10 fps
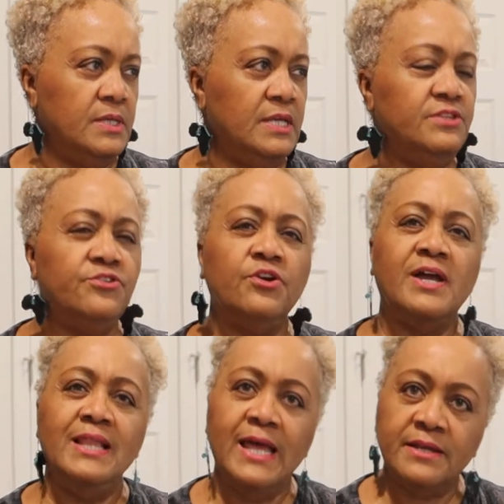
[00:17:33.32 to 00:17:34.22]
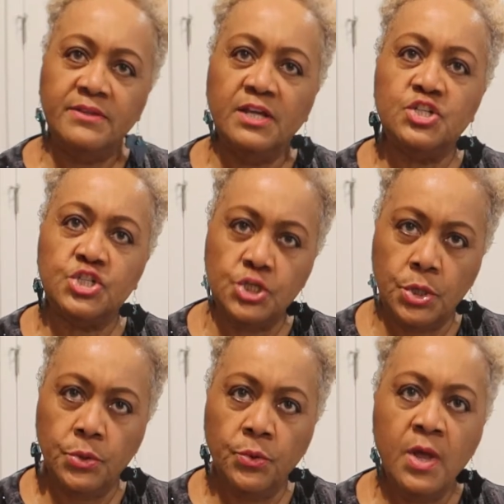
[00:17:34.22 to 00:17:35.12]
intergalactic
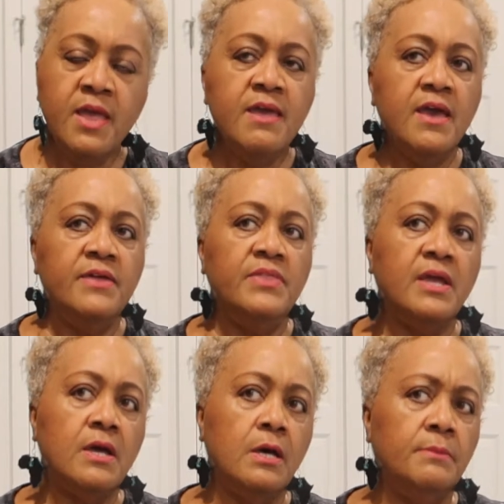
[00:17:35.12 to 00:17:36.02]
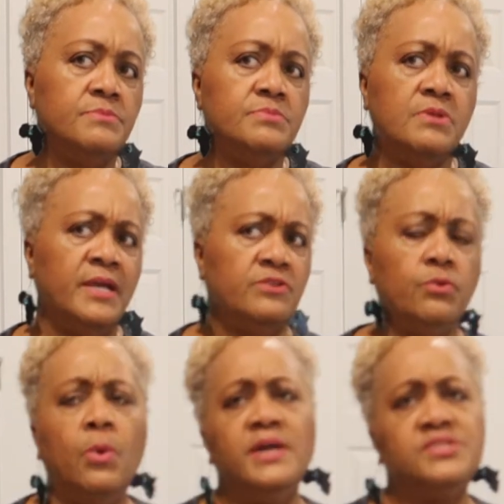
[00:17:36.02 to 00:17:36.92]
show, and they come like
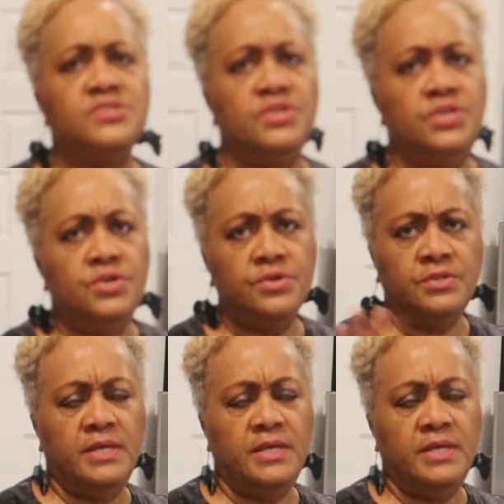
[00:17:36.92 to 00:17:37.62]
twice a year.